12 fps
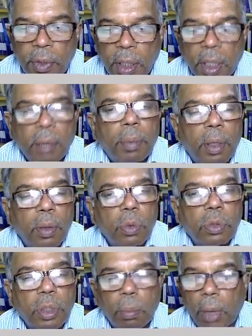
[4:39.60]
It
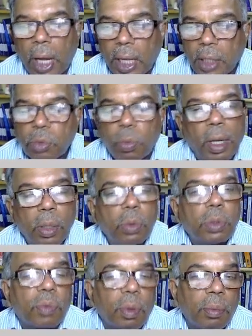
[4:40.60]
produces some biased
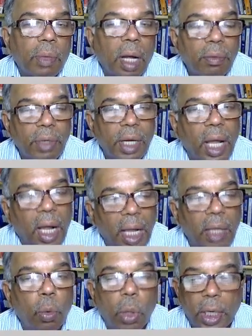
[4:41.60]
values from very
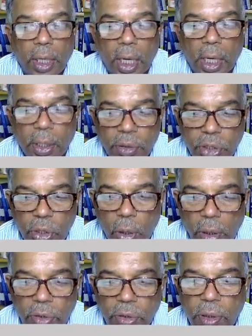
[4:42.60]
high volatility
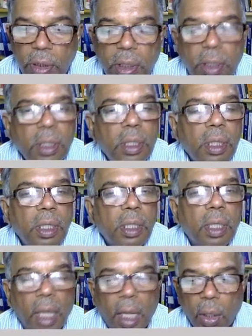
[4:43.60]
stocks,
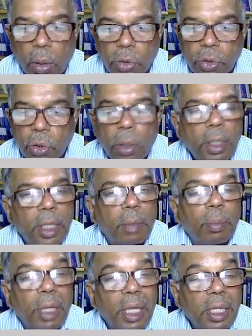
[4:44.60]
and also it
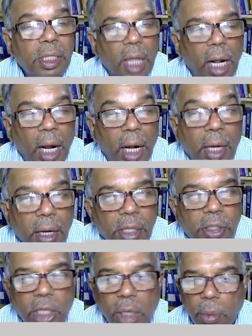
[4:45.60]
may use
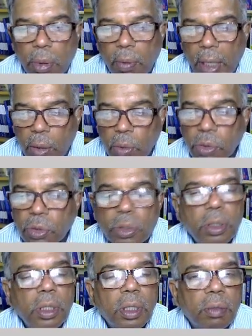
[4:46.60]
unreasonable values
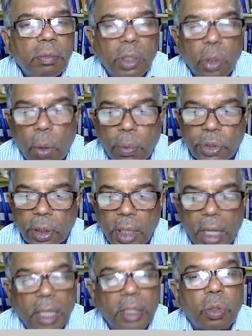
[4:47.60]
when the option
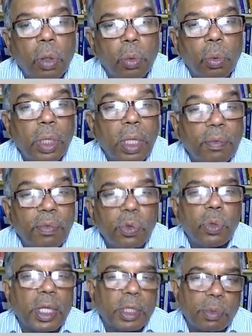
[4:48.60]
has got only a few
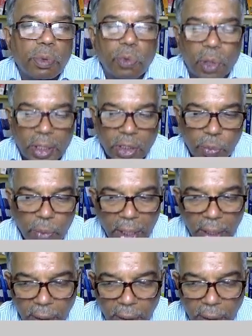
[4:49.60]
days before expiry.